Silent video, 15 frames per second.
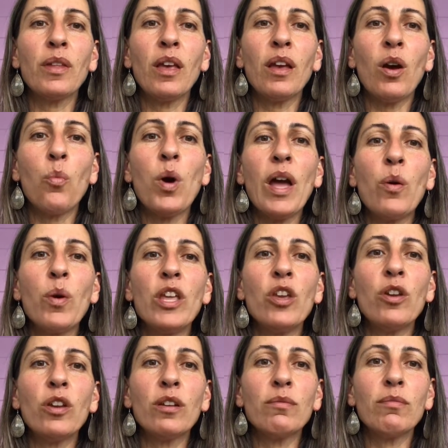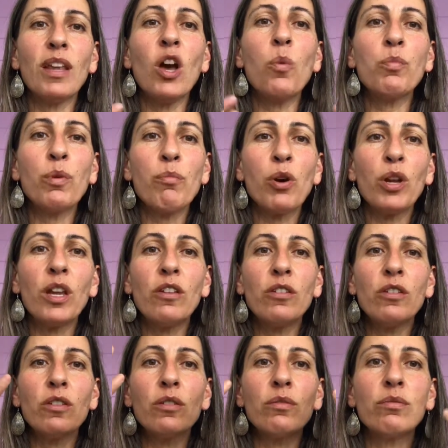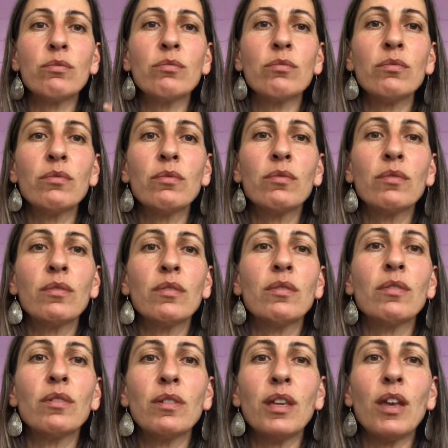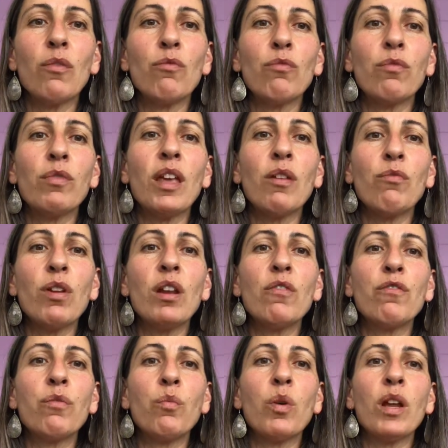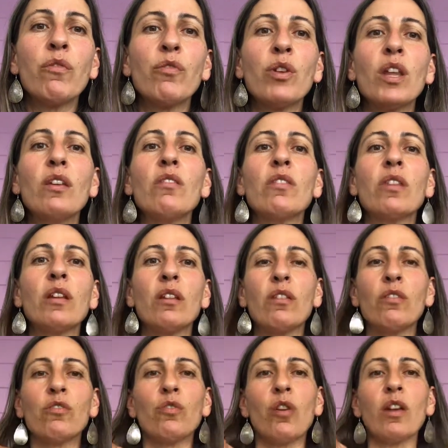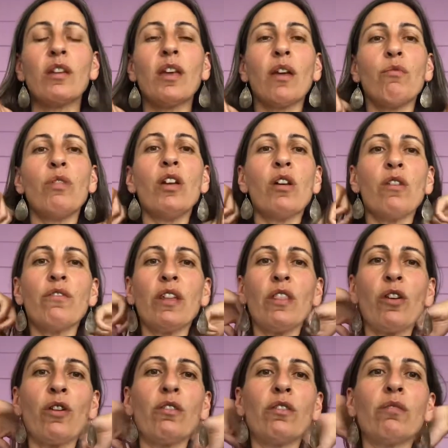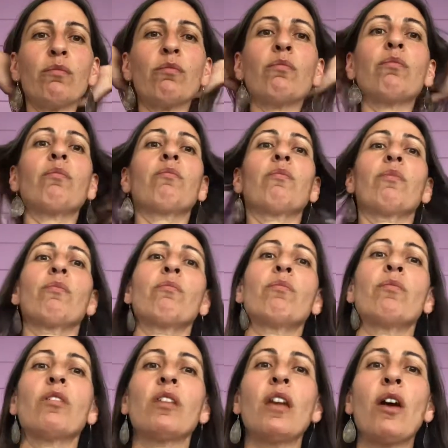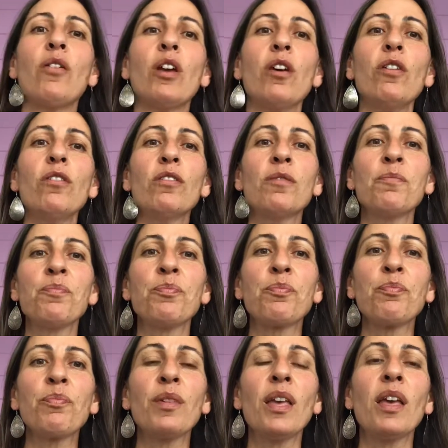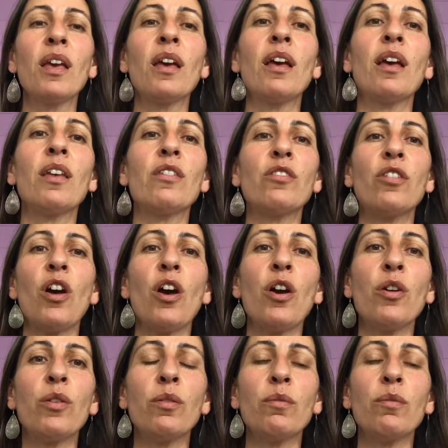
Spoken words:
a way where you can help your body to get rid of whatever it is that it's trying to get rid of in those scenarios. So